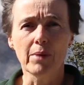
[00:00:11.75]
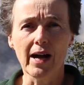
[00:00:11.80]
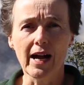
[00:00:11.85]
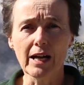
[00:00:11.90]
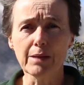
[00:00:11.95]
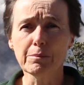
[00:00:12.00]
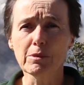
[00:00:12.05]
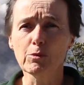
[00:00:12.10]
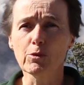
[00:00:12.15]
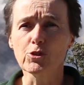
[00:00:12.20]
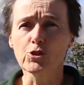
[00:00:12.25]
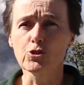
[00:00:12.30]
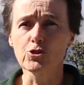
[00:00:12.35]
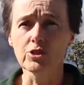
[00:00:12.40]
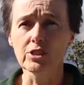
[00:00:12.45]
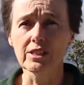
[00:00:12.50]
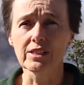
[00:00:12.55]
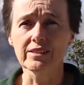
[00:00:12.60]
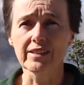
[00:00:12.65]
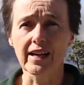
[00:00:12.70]
behind me what you
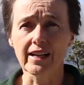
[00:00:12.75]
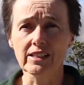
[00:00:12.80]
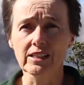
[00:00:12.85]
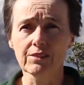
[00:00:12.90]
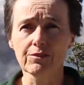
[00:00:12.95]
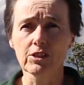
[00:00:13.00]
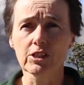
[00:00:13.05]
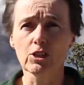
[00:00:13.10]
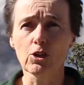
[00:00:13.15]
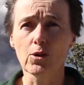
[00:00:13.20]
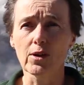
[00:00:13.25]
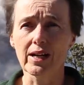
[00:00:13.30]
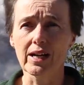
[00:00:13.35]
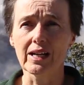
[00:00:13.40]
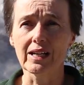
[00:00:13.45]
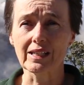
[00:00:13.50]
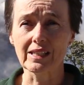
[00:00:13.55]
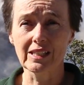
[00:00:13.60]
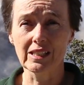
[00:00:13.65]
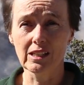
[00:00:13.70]
see is activity going
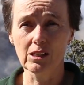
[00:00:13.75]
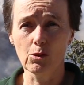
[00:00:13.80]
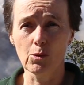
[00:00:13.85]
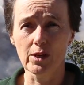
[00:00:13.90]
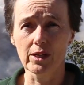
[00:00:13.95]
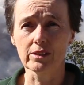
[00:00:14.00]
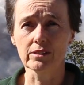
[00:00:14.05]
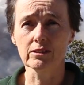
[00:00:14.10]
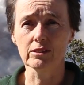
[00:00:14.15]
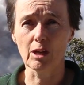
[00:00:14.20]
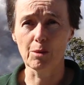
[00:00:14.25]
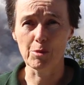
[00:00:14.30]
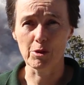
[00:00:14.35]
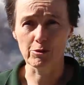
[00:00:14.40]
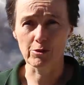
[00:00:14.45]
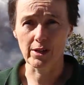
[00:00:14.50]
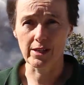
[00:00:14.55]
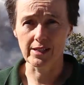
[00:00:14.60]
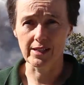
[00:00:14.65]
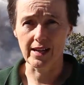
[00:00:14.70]
on at Kilauea's
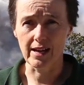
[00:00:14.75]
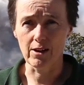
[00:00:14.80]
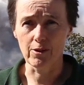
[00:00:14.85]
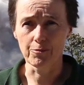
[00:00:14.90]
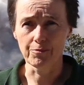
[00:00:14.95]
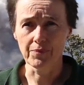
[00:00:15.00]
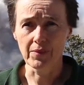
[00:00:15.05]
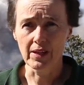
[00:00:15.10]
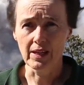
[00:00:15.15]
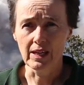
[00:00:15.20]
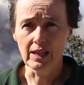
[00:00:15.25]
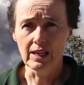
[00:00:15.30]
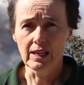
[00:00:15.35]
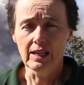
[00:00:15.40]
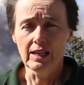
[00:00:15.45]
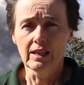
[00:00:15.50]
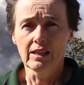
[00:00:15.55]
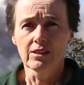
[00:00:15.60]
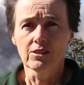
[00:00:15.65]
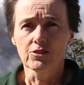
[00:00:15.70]
summit right now.
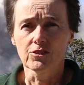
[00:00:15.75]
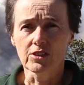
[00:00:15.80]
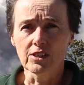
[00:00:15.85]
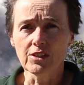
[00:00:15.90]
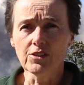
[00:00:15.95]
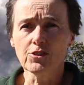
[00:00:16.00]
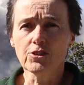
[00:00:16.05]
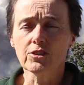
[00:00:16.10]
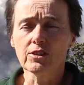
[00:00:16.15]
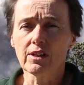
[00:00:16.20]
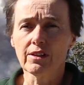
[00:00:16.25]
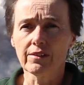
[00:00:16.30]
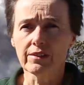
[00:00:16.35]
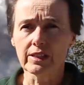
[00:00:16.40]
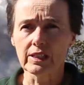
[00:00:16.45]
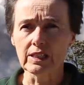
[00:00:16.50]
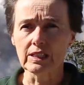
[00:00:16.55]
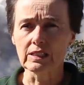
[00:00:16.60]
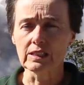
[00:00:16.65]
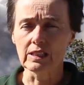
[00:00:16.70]
Since
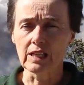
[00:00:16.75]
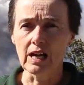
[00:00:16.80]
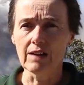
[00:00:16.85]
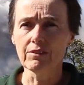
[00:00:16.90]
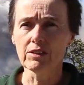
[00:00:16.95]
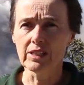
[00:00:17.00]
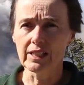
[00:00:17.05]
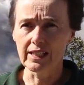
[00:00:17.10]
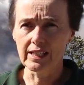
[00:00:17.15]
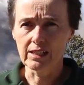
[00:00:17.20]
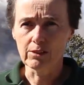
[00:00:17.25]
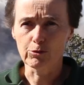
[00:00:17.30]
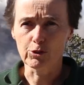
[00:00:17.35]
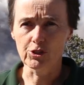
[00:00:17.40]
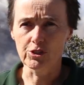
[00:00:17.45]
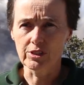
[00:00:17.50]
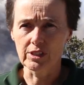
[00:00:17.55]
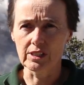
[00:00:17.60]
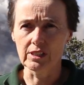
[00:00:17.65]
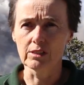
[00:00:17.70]
the lava lake
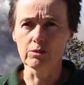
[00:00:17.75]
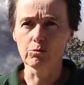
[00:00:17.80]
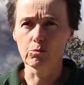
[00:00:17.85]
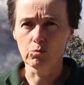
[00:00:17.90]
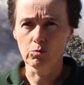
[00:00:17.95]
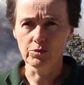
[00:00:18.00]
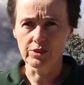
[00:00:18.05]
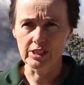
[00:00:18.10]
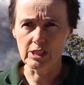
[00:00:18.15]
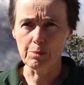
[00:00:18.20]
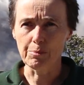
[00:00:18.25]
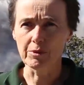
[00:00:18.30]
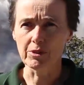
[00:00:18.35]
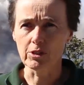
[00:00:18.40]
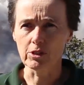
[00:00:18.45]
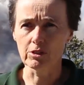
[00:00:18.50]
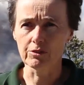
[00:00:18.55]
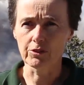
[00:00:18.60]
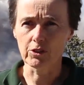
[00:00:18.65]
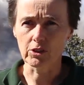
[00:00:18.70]
receded deep
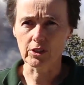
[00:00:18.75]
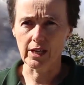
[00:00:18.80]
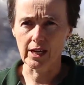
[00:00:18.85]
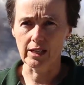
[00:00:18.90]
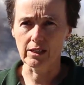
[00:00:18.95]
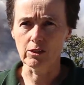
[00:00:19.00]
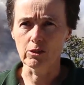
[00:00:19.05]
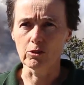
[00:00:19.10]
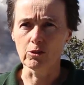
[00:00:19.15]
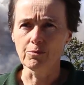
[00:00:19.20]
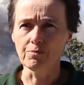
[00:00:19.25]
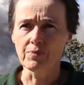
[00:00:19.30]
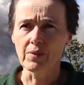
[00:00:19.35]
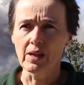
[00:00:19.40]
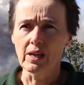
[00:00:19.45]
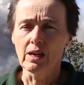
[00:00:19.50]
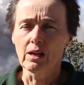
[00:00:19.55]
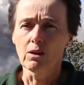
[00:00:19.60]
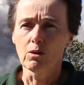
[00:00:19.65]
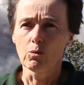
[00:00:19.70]
into the volcano,
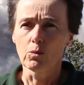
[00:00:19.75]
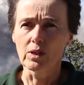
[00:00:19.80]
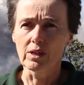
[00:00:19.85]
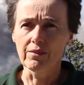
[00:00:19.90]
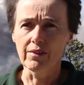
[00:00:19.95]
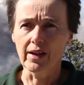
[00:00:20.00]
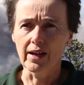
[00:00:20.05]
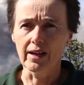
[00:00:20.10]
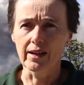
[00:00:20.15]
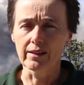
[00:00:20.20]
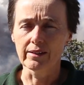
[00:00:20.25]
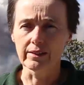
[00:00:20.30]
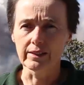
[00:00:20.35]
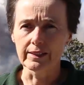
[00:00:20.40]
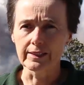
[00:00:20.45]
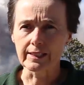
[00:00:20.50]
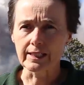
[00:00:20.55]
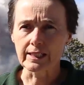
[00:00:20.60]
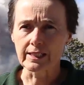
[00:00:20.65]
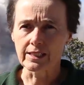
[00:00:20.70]
we have had
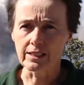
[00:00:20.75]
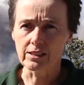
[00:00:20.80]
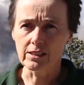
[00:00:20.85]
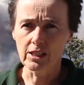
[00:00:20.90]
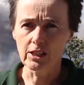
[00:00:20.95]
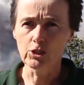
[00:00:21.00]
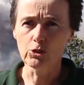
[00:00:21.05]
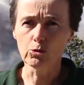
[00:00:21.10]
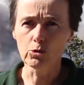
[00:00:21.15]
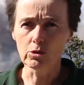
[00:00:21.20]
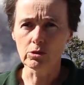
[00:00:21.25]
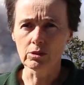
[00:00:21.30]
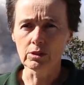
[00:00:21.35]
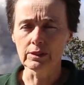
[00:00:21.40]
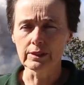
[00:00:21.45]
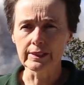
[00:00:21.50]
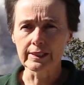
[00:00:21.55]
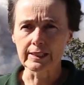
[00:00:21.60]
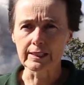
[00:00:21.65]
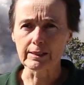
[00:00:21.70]
a
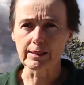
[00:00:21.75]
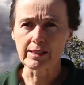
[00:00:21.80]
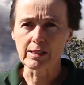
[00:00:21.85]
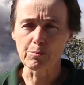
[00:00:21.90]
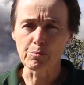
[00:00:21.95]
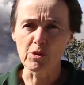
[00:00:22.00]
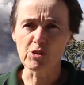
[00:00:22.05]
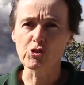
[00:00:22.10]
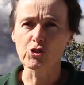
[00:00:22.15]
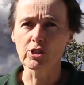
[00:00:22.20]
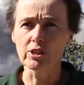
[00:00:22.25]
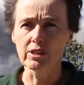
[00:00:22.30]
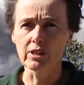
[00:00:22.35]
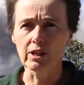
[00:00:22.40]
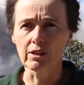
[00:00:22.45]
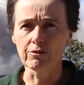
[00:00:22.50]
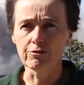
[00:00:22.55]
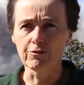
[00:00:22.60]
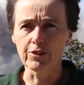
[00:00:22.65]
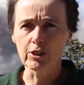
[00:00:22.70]
continual emission
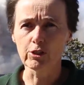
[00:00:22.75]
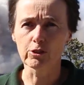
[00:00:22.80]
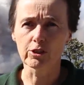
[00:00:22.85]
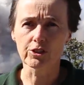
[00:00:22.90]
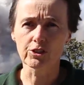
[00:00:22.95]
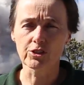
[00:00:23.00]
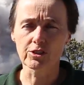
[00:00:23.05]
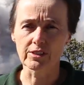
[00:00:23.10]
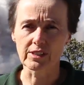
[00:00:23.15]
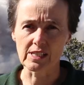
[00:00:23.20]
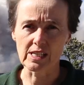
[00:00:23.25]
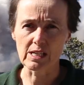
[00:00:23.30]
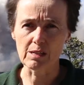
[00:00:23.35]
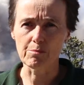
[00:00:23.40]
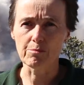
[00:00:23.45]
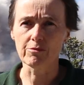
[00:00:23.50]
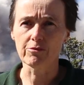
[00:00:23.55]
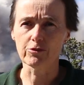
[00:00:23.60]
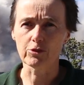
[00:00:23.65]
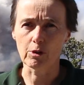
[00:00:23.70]
of vigorous
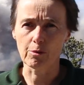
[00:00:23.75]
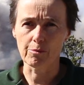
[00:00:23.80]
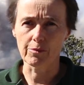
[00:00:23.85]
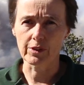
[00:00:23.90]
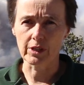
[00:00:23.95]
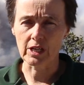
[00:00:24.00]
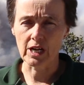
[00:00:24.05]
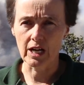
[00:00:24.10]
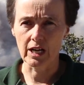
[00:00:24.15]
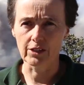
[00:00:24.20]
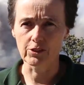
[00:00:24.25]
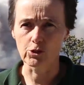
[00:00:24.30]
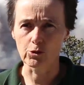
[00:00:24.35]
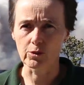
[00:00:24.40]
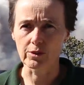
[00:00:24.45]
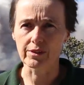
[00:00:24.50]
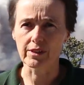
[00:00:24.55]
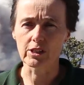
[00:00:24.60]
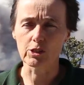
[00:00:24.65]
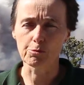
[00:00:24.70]
steam from the
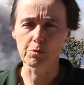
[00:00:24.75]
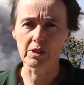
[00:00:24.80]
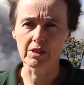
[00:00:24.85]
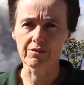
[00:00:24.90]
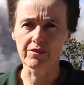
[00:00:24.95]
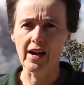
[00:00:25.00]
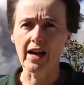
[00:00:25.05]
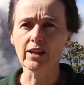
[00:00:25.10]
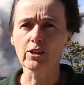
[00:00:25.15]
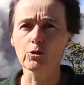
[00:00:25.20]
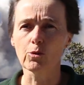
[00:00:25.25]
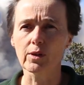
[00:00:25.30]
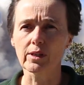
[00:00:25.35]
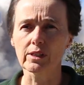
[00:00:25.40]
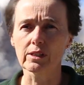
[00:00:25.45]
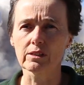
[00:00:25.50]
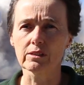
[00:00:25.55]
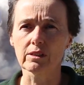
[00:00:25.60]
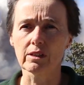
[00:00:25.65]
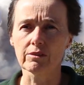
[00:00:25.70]
conduit that had been
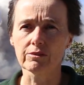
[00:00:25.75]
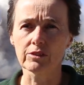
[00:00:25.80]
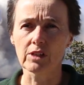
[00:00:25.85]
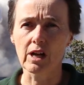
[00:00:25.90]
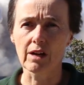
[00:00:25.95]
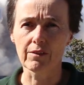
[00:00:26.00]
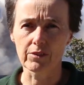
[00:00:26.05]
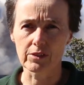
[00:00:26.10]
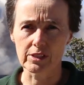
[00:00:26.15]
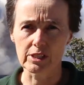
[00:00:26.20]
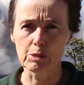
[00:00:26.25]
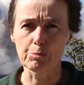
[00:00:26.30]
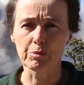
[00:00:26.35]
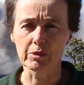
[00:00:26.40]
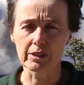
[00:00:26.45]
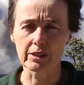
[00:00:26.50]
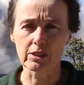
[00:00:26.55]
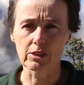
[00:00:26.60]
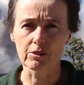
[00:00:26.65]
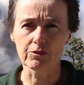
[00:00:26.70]
evacuated of lava
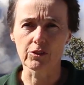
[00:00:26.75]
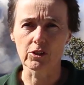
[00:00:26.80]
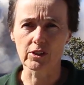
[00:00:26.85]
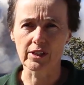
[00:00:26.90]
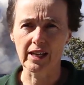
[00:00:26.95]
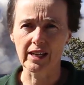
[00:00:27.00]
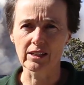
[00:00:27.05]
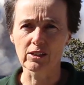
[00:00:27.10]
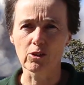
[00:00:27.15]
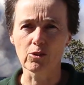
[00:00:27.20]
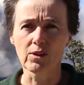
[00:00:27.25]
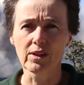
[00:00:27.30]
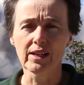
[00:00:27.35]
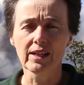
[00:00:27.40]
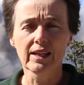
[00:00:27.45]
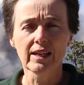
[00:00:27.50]
deeply into the volcano.